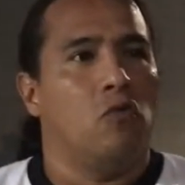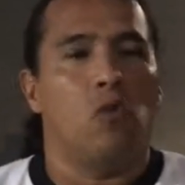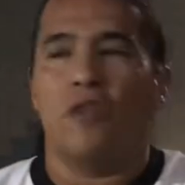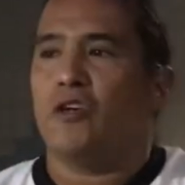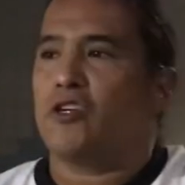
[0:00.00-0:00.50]

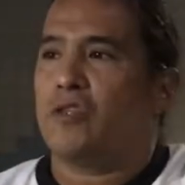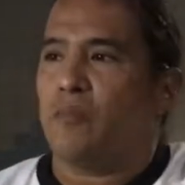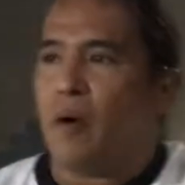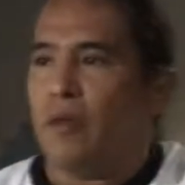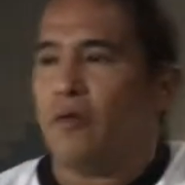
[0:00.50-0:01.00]
run
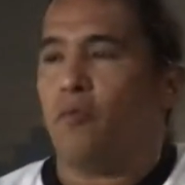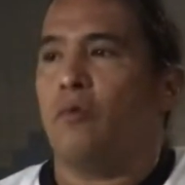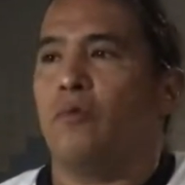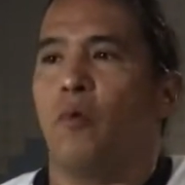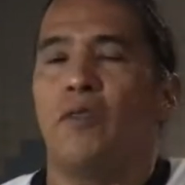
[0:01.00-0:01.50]

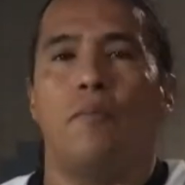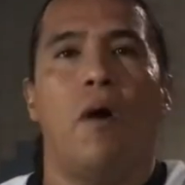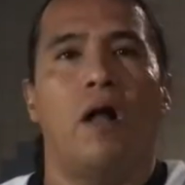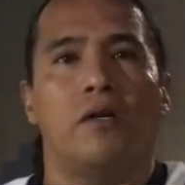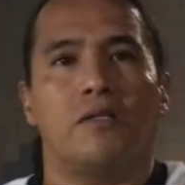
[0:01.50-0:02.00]
the
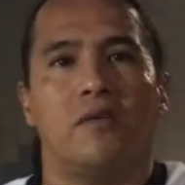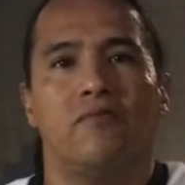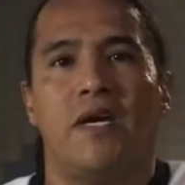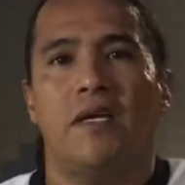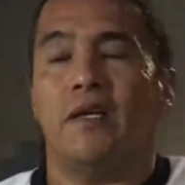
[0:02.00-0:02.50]
politics
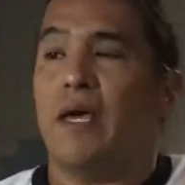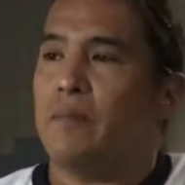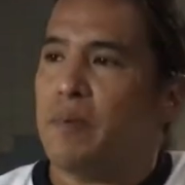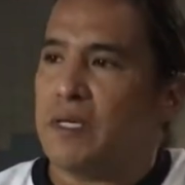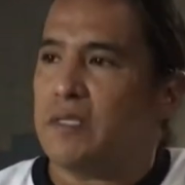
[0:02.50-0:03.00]
of
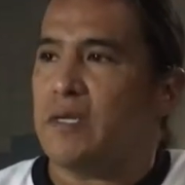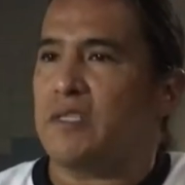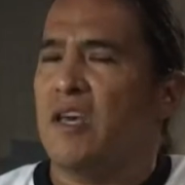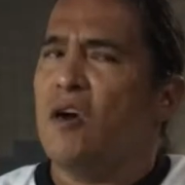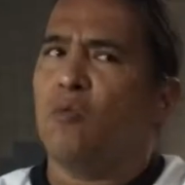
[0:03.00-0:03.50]
day-to-day
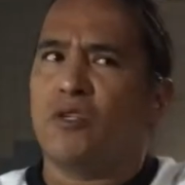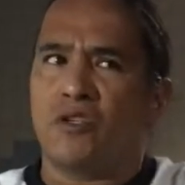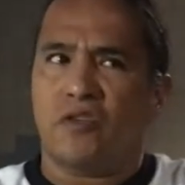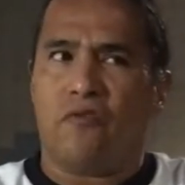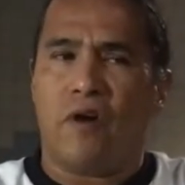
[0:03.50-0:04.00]
business,
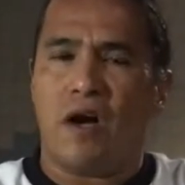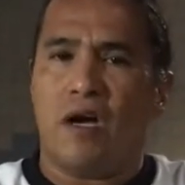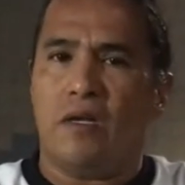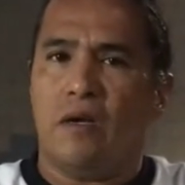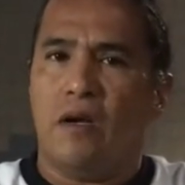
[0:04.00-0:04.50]
which is
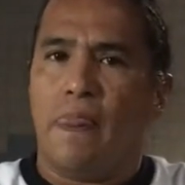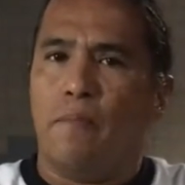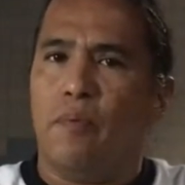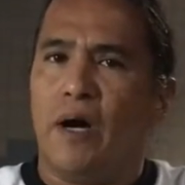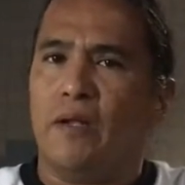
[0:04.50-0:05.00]
fine,
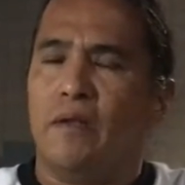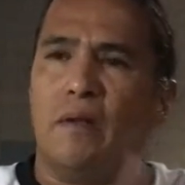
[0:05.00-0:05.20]
but